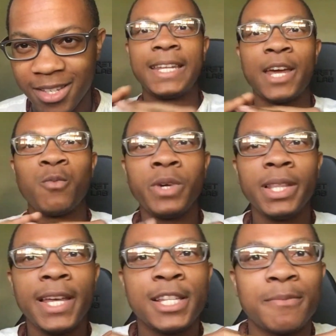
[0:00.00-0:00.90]
And I
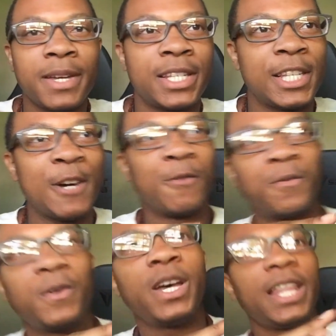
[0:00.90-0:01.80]
realized myself,
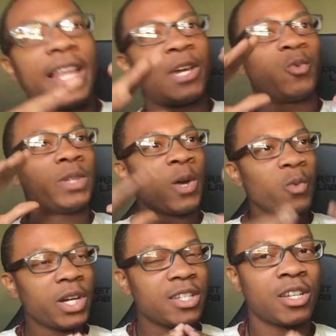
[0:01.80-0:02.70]
like when I
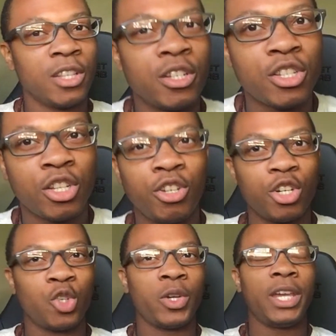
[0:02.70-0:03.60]
wanted to learn Surya
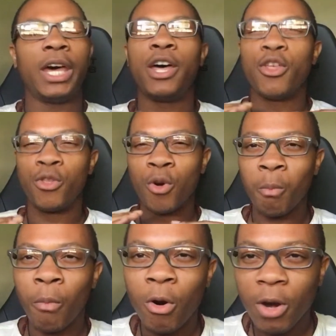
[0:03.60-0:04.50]
Kriya, the
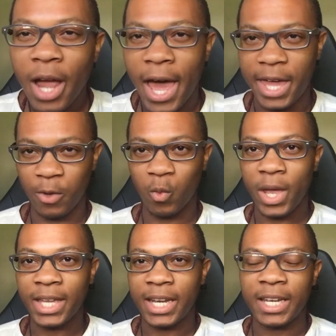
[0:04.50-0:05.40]
more I
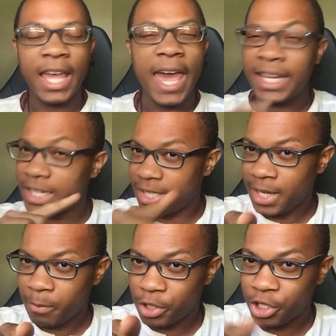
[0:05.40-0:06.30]
waited, and the
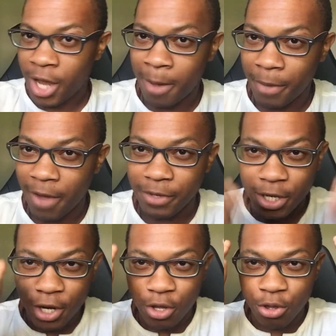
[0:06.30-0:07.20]
same with Shambhavi,
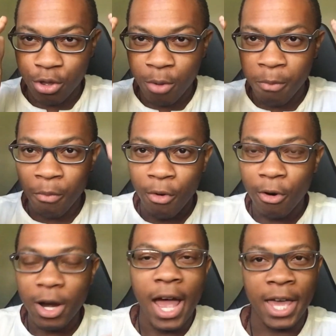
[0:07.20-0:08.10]
the
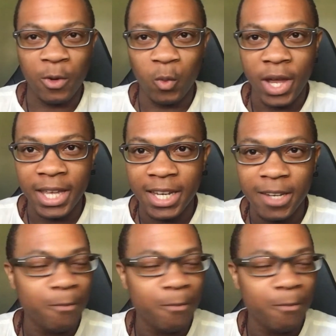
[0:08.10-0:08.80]
more I waited,